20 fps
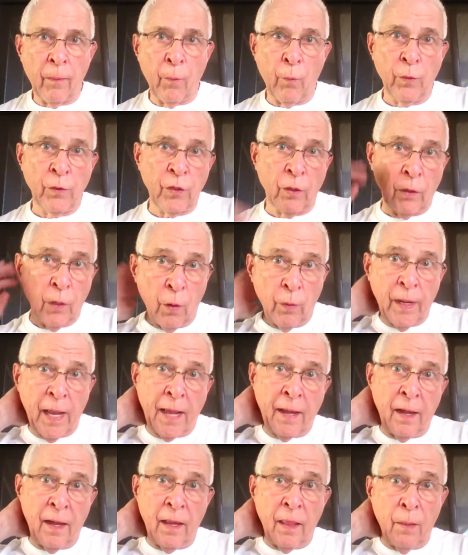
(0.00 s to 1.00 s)
which are
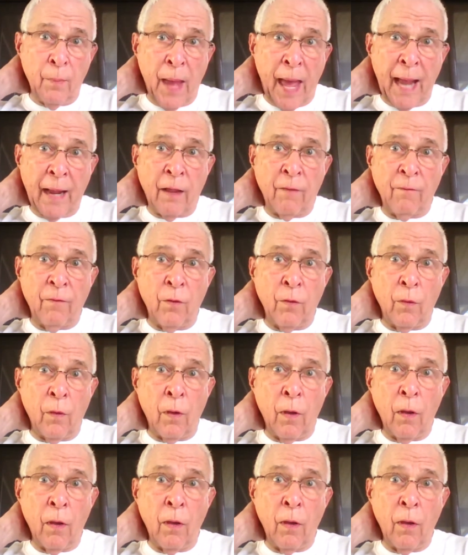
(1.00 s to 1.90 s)
located in the back of your